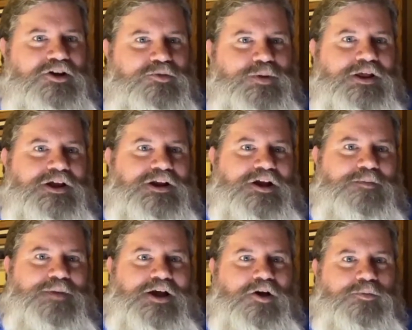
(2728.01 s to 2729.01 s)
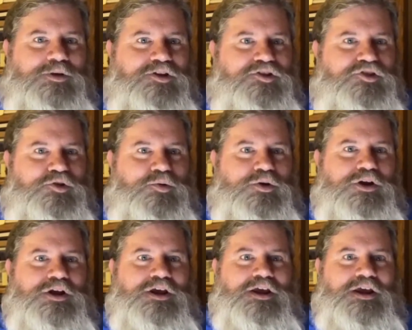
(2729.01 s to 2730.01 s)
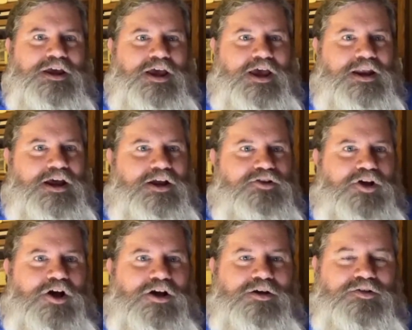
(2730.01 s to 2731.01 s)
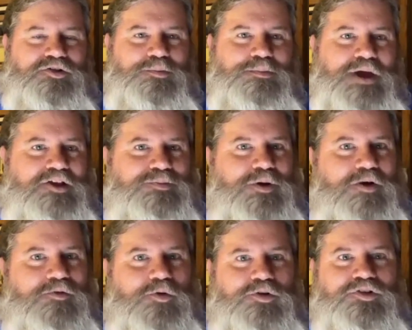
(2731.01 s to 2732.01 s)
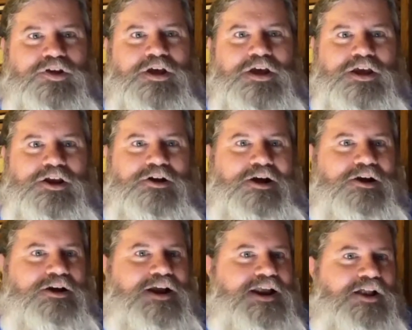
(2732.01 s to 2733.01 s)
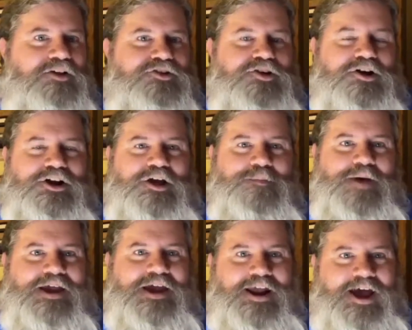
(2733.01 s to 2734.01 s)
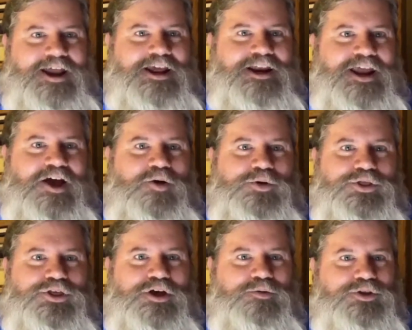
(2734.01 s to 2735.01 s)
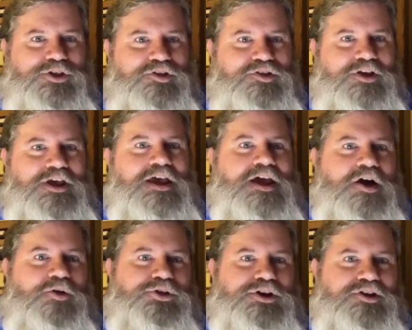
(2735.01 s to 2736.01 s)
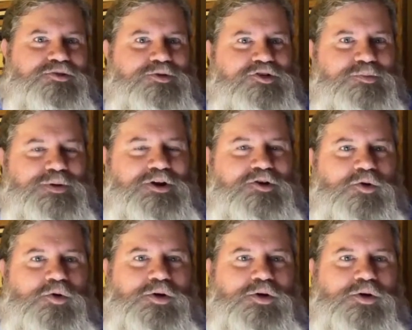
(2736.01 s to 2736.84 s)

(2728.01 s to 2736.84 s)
He's probably going to come back on with us soon and talk some baseball. Of course, Eric Nadell is starting to come back out of hiding now with his health condition, which has been cool.